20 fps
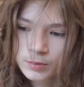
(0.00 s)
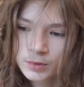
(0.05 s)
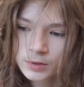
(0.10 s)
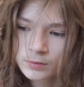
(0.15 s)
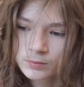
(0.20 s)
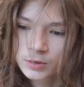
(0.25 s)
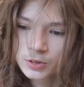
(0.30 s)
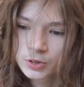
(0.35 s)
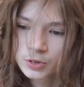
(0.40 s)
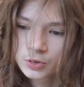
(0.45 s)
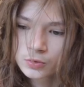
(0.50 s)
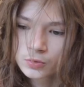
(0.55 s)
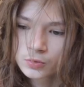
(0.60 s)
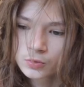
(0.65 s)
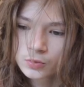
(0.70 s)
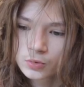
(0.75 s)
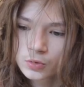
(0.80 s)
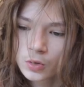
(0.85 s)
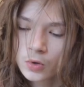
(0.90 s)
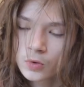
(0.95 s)
pretty much
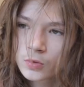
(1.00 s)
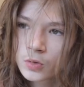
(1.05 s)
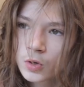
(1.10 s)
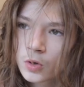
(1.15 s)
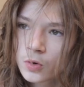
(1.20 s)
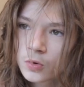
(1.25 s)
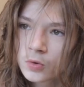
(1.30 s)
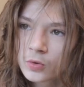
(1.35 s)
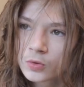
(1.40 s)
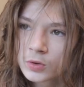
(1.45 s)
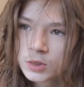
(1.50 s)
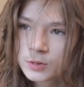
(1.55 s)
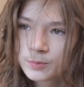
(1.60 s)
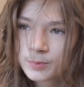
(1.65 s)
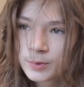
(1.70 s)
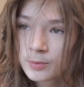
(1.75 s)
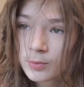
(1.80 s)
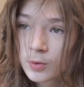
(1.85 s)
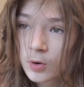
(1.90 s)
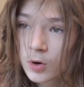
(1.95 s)
you don't know who these
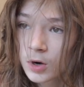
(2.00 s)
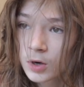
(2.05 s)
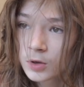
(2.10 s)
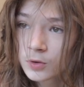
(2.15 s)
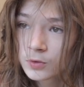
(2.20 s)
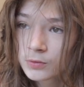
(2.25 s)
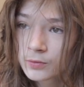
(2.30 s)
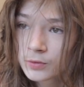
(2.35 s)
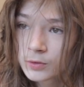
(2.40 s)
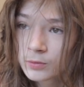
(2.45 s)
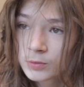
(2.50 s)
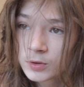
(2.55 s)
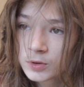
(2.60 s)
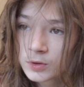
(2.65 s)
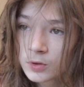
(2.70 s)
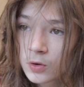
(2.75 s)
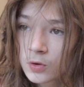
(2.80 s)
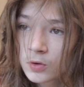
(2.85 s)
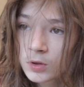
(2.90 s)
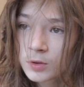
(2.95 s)
people are. You feel me?
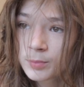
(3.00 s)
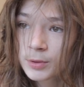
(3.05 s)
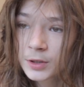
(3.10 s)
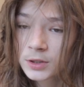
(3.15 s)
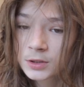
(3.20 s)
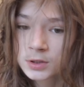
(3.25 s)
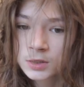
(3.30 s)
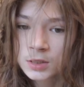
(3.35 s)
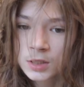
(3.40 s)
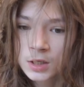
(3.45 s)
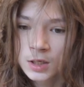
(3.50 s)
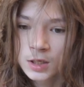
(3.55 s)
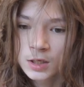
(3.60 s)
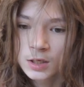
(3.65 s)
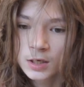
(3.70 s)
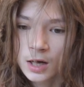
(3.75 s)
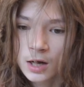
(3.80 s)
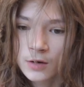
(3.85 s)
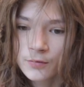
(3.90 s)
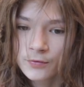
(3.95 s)
The only person
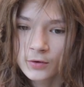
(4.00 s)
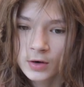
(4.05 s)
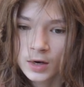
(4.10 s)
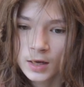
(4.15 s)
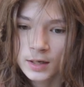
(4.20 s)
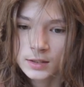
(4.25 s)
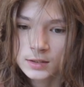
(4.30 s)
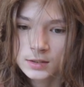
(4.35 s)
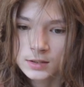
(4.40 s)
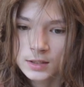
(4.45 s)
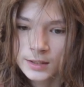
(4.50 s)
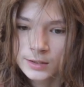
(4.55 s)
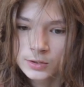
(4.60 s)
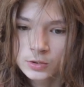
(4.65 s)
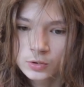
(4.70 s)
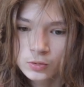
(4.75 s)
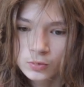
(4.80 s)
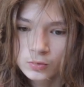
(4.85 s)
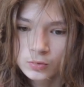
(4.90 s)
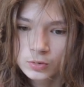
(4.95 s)
that I feel like stayed
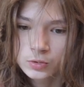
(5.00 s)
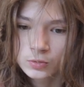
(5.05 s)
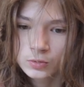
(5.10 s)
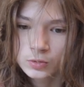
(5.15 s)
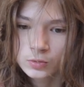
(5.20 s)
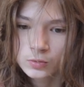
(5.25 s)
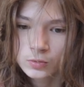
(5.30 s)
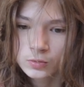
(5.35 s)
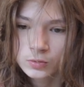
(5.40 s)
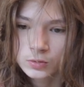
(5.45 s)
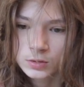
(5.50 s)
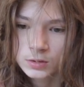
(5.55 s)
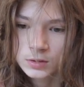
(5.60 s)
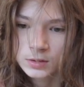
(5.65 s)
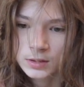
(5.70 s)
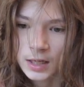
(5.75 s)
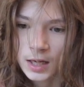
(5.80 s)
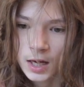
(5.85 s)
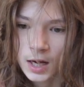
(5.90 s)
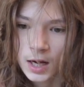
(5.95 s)
true to his roots
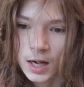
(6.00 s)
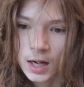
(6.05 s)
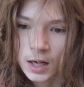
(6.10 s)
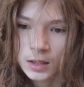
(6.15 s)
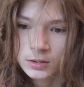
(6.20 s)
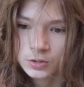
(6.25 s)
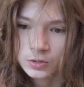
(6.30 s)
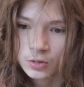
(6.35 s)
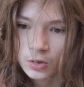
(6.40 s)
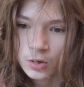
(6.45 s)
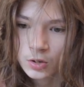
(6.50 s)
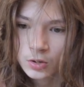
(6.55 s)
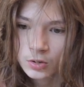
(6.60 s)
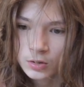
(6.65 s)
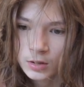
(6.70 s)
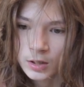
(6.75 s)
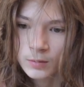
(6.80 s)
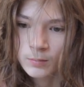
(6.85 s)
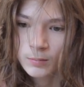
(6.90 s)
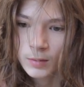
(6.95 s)
that I saw
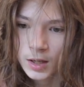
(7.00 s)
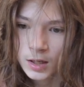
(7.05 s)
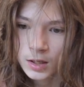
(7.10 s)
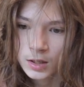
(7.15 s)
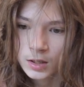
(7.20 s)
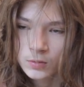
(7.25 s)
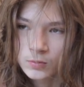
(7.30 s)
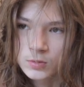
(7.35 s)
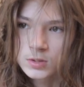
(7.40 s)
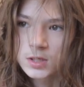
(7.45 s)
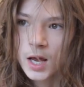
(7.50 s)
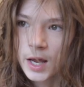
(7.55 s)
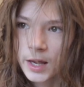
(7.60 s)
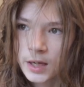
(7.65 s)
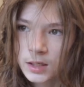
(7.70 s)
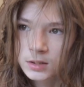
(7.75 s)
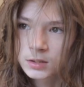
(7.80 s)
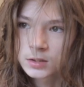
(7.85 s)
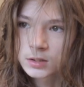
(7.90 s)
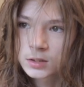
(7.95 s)
and met was
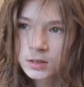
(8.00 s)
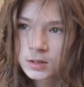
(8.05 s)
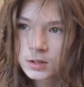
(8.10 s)
X.